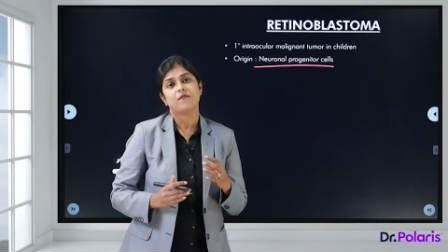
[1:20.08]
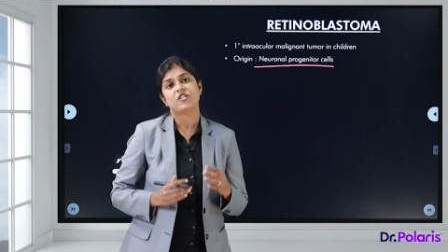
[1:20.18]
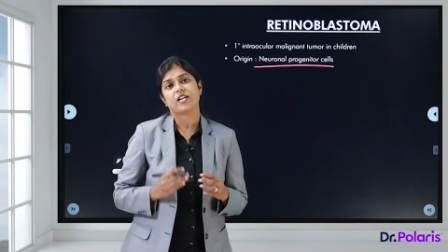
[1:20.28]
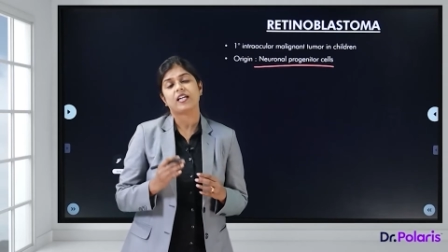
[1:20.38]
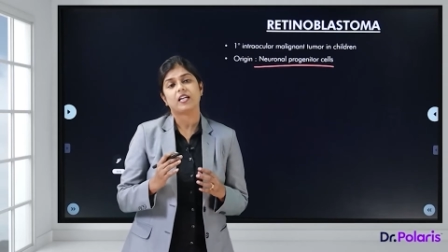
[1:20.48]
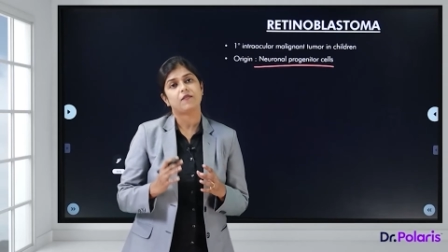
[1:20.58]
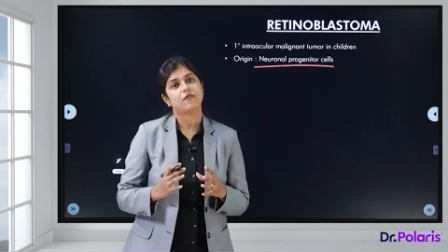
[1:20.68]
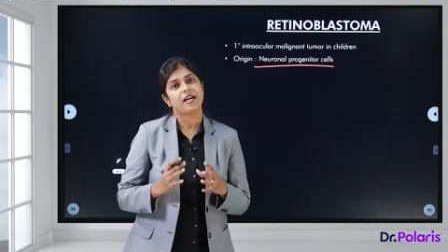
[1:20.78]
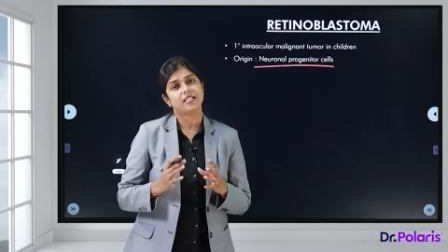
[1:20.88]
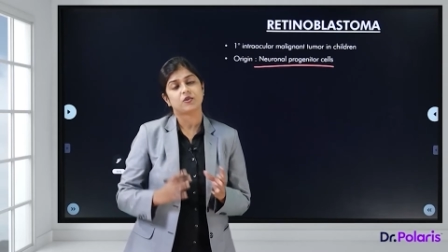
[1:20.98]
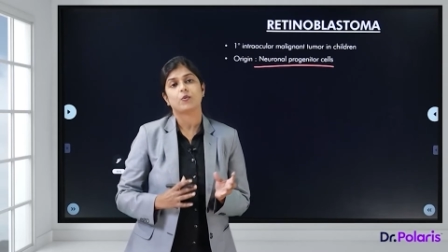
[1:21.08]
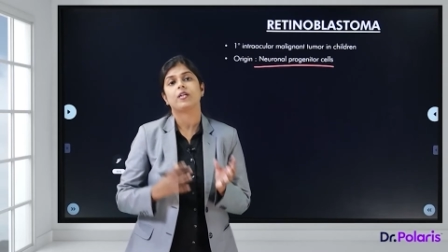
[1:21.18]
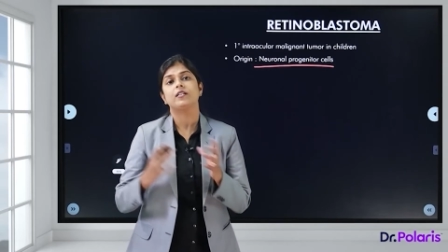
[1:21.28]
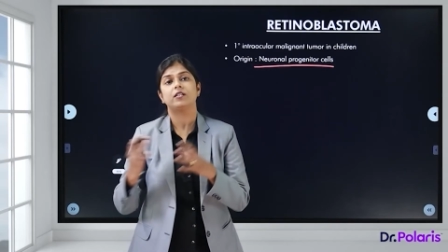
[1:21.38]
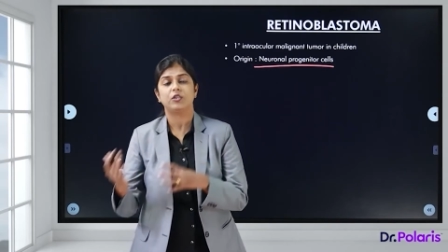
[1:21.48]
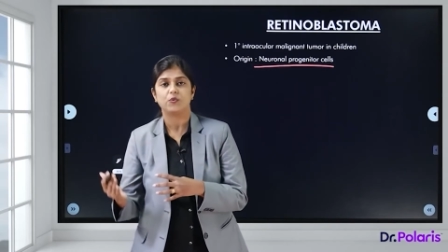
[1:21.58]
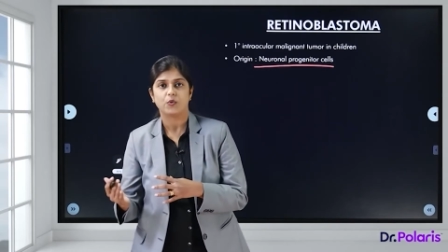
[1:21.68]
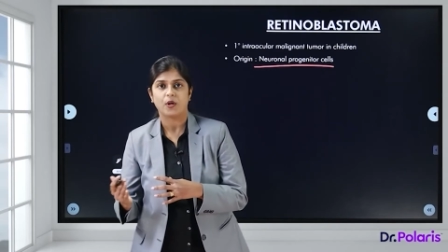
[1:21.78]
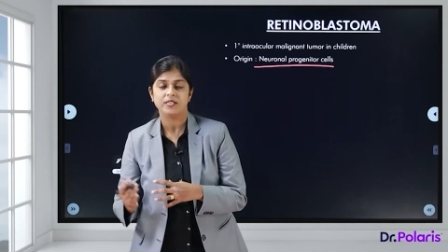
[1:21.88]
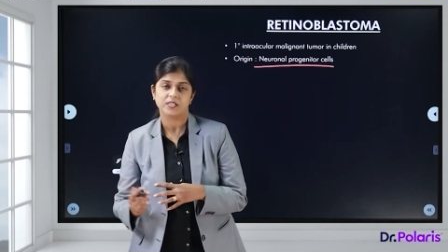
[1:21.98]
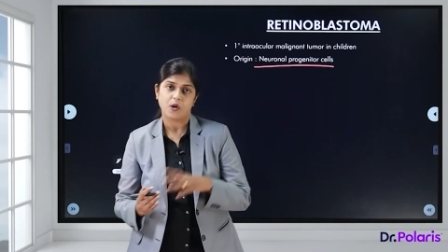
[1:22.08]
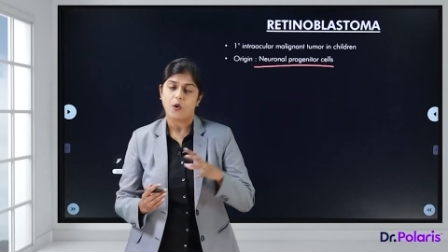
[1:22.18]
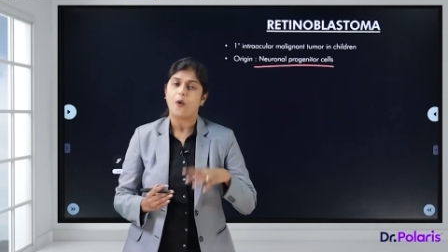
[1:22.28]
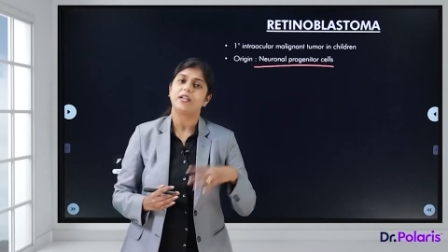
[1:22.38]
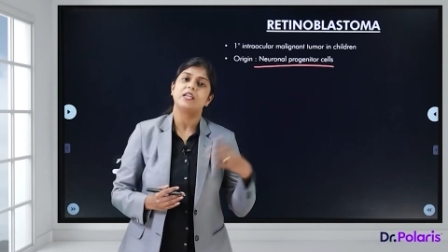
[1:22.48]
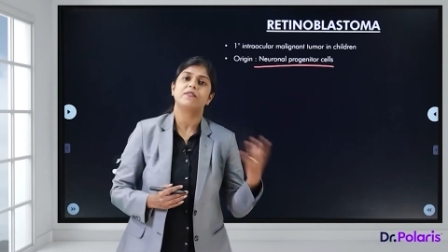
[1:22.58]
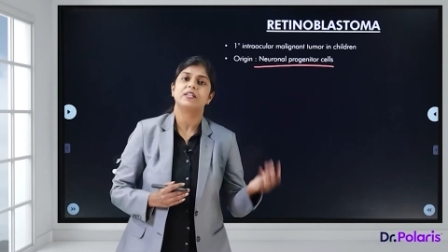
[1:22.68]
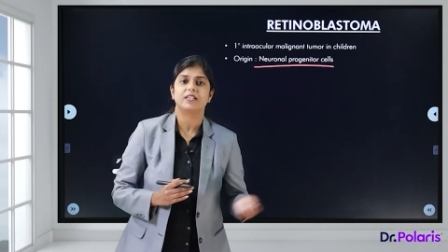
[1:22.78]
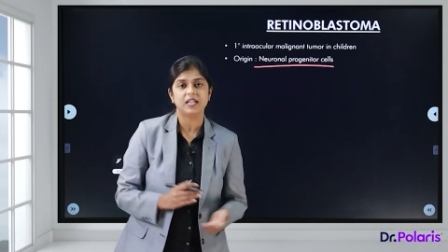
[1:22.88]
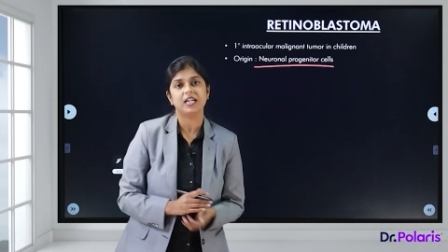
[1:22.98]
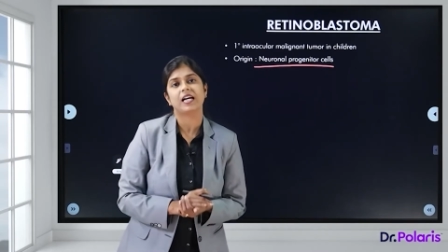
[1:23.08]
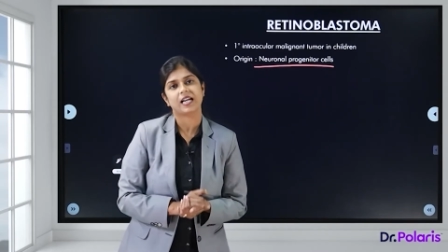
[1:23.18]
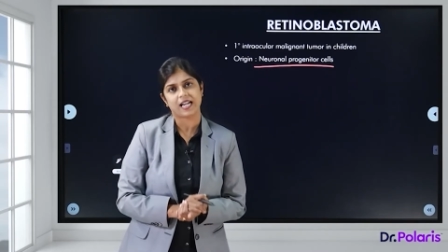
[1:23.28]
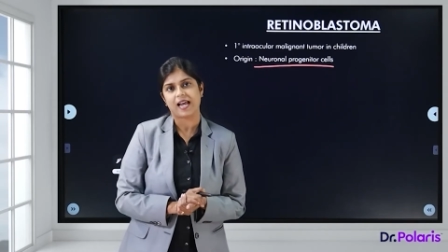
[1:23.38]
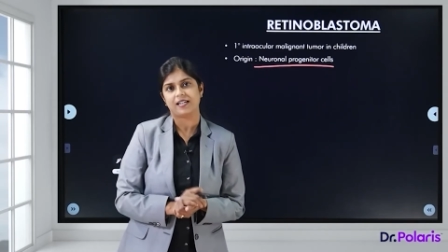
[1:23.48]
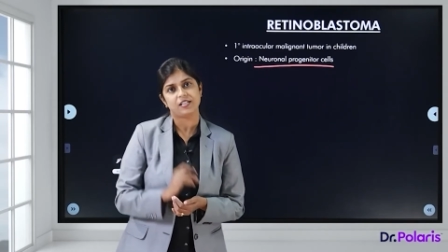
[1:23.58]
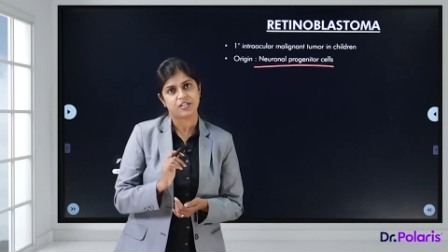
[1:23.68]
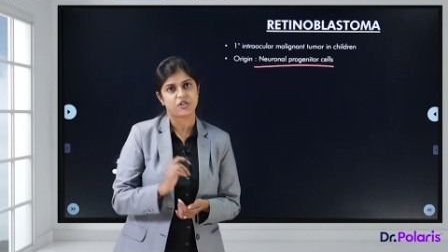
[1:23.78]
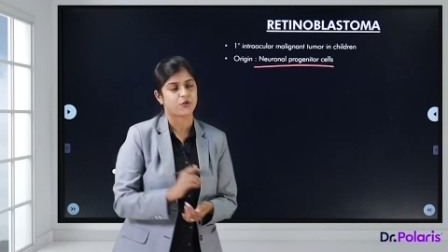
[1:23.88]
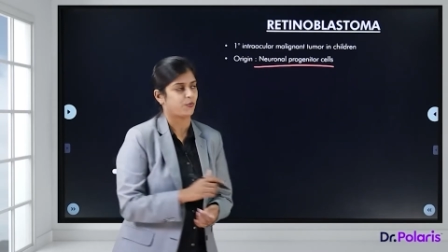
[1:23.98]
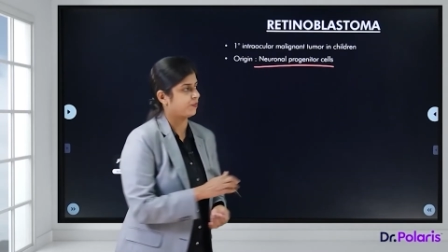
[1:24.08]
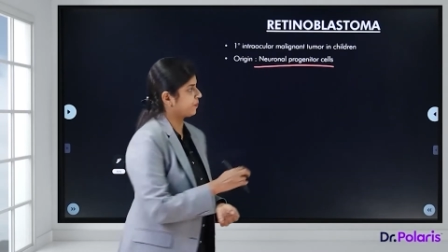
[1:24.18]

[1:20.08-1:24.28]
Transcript: which can give rise to either neurons or even the glial tissue.